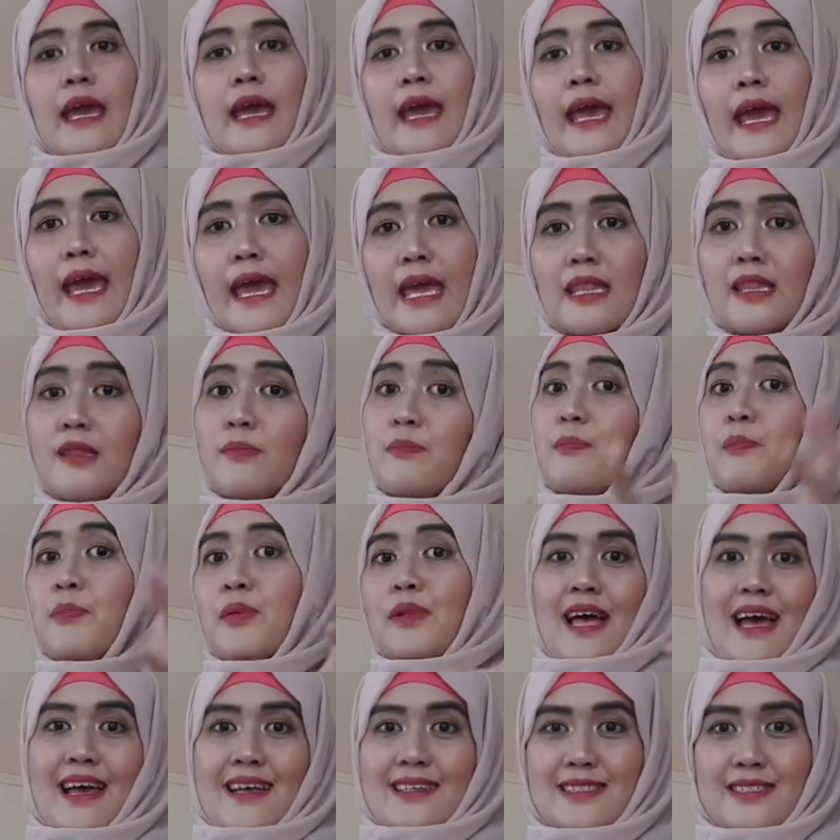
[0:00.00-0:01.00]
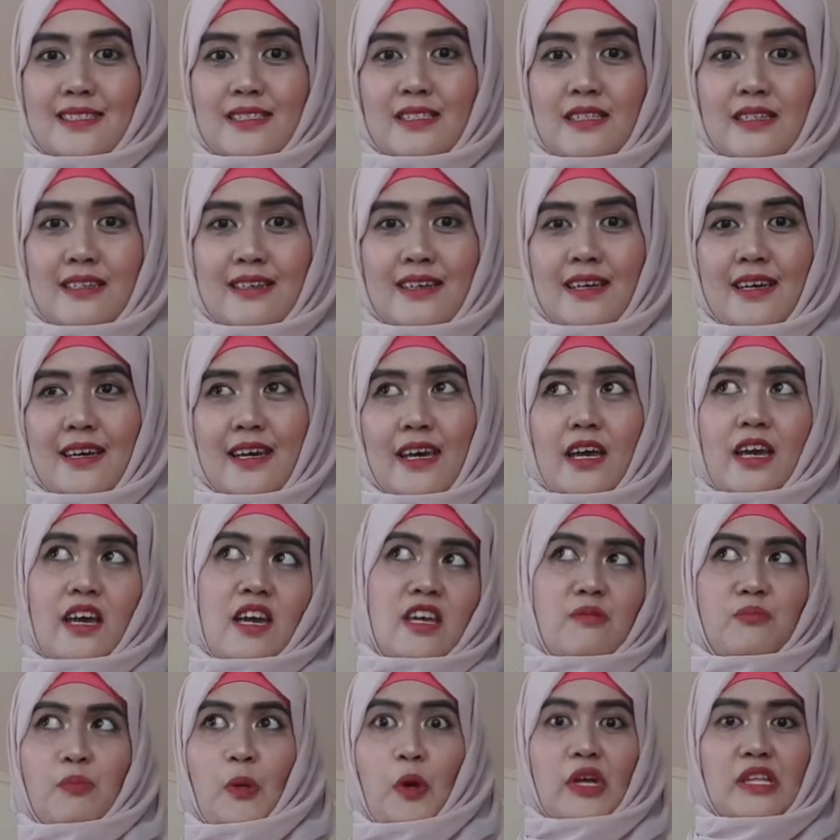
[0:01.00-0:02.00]
8 plus,
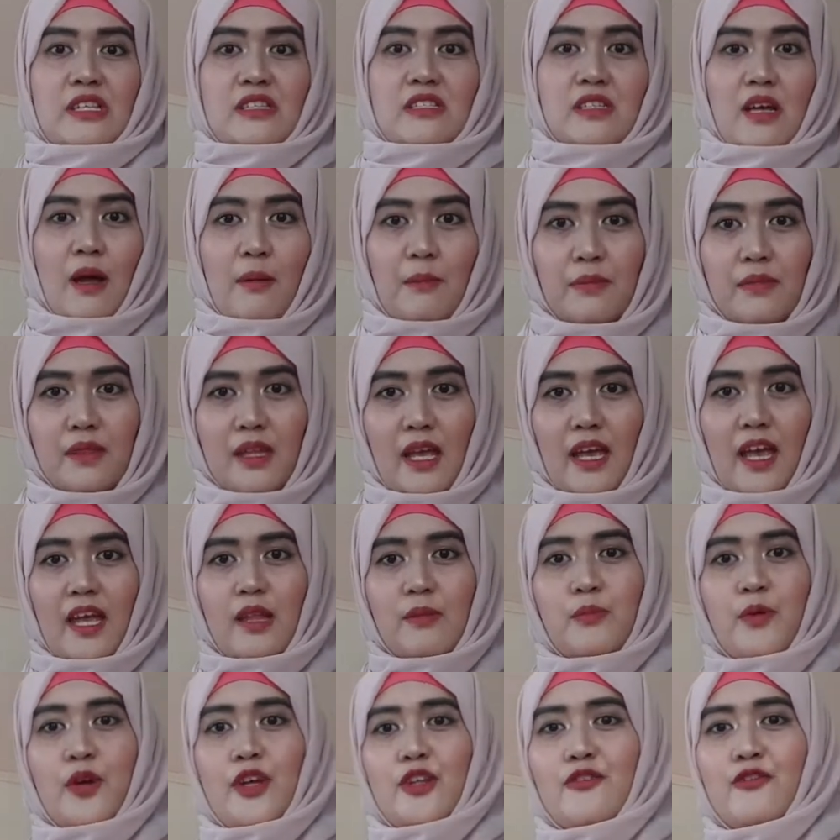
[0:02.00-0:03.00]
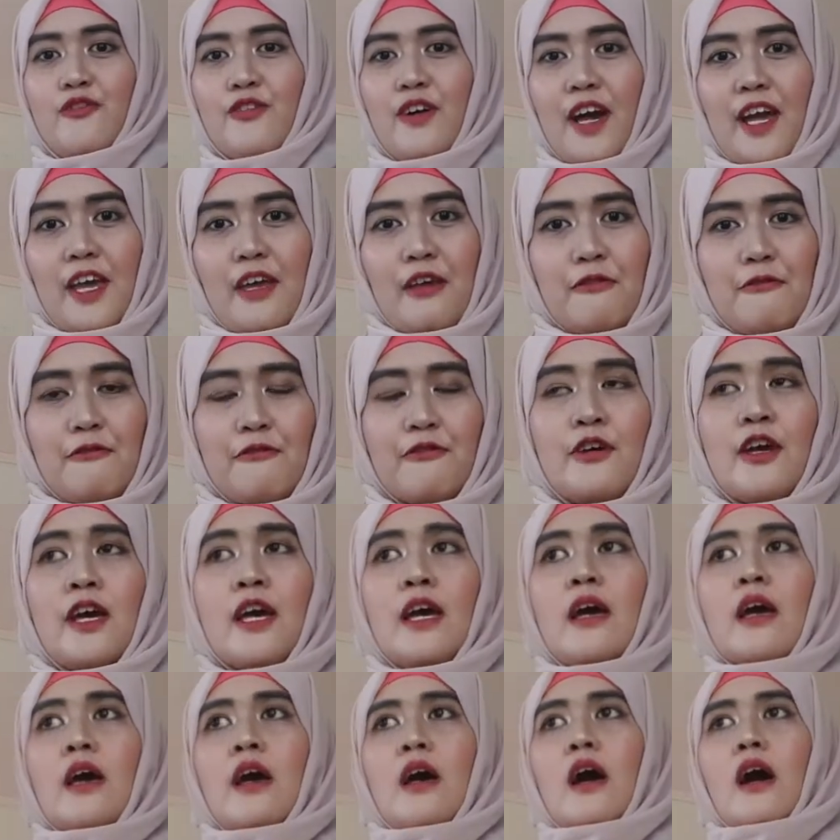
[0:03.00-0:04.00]
8 point something, 8.5.
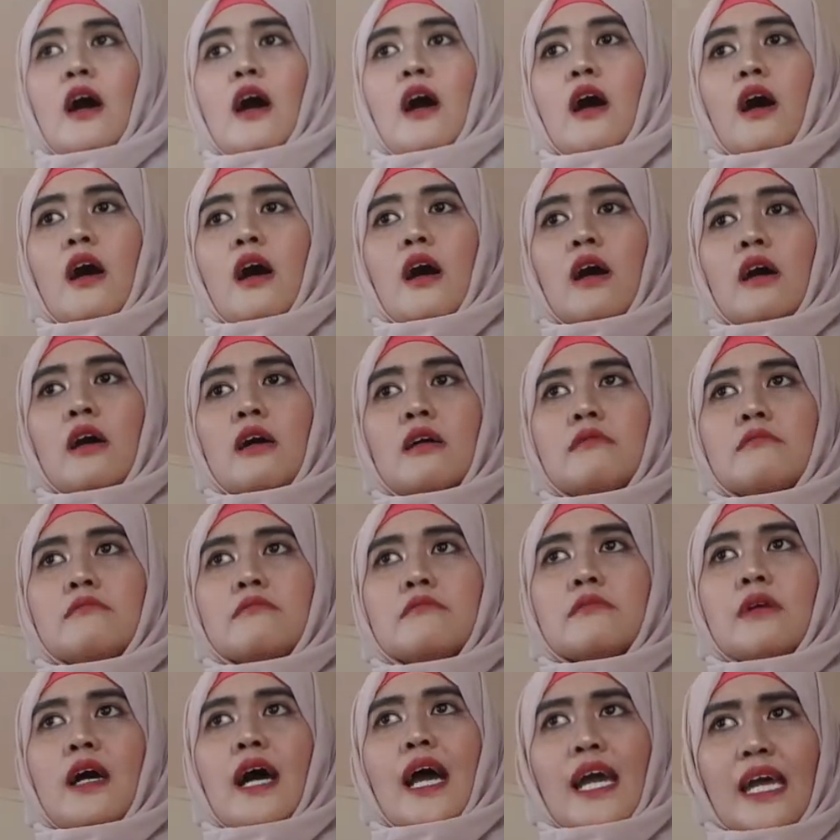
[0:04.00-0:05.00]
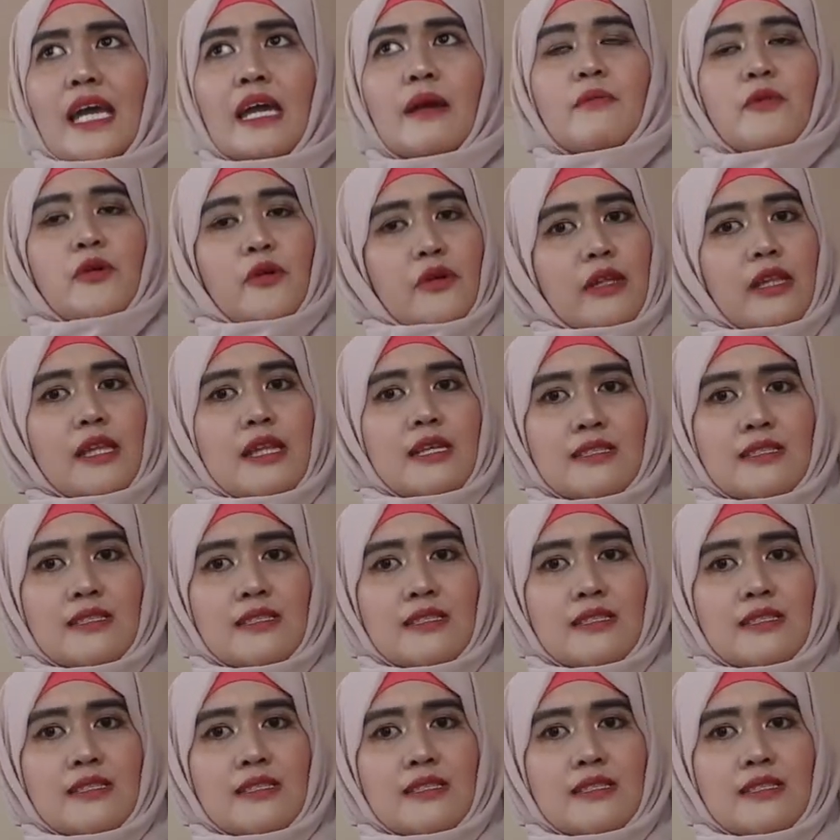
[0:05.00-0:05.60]
I am really